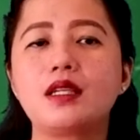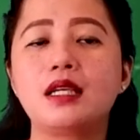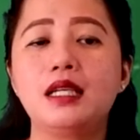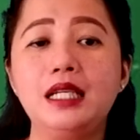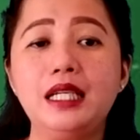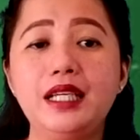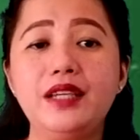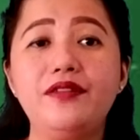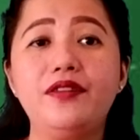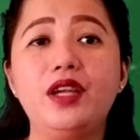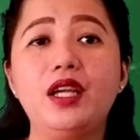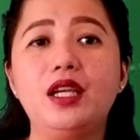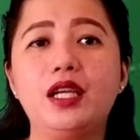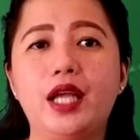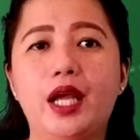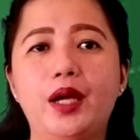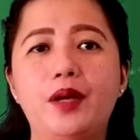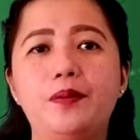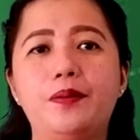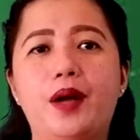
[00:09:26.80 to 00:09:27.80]
living
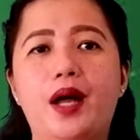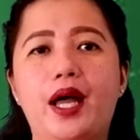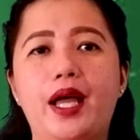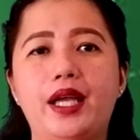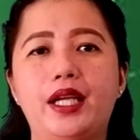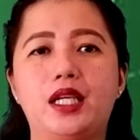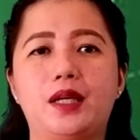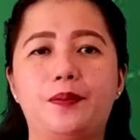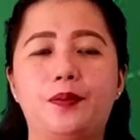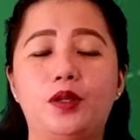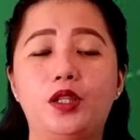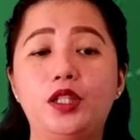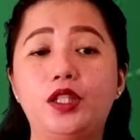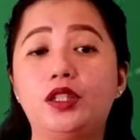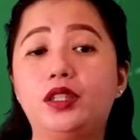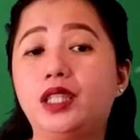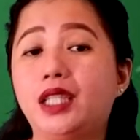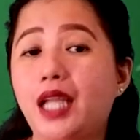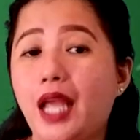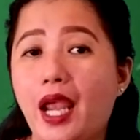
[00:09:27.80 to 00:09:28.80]
nearby the
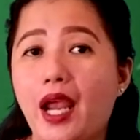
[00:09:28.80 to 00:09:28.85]
polluted